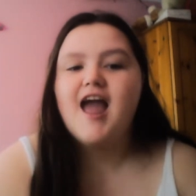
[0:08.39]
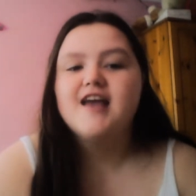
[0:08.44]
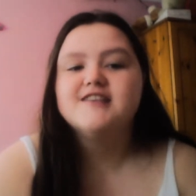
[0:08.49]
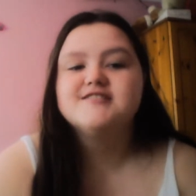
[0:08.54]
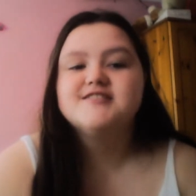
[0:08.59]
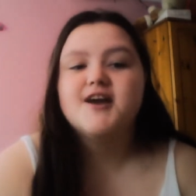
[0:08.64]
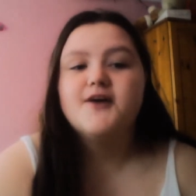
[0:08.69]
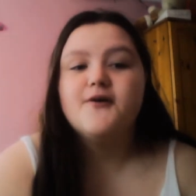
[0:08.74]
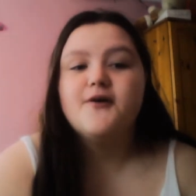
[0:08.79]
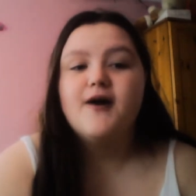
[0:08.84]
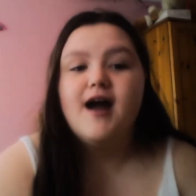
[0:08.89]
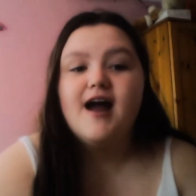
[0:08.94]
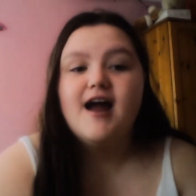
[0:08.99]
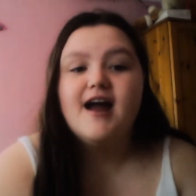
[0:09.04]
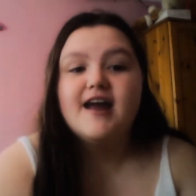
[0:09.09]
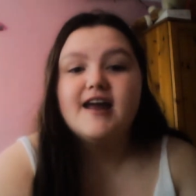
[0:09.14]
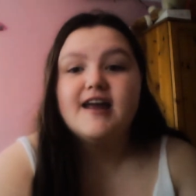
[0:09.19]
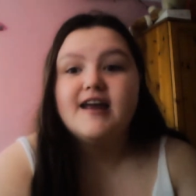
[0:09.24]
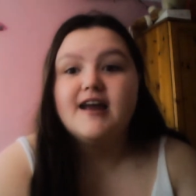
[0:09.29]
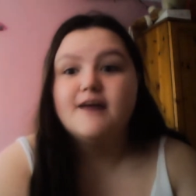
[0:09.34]
So
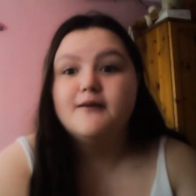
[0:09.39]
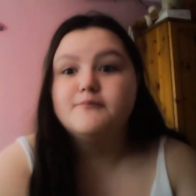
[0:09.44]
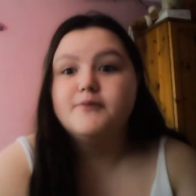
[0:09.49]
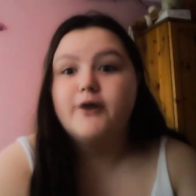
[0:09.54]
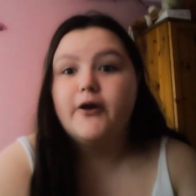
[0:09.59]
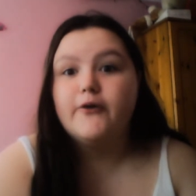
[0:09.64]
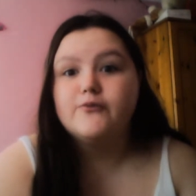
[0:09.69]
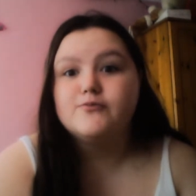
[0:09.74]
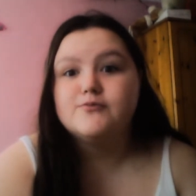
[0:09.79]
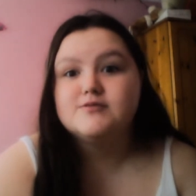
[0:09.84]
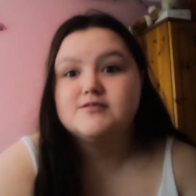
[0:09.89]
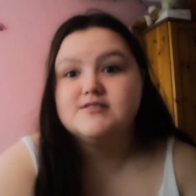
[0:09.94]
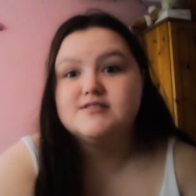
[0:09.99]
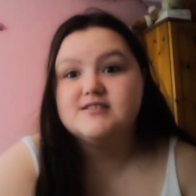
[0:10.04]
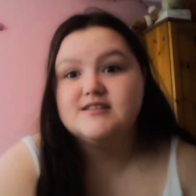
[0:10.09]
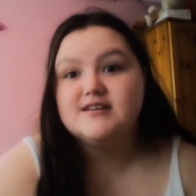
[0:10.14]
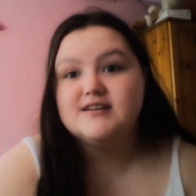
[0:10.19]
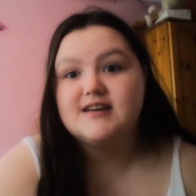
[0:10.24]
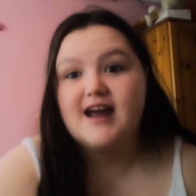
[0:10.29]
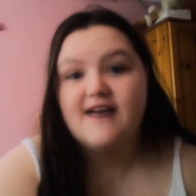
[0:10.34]
I am going to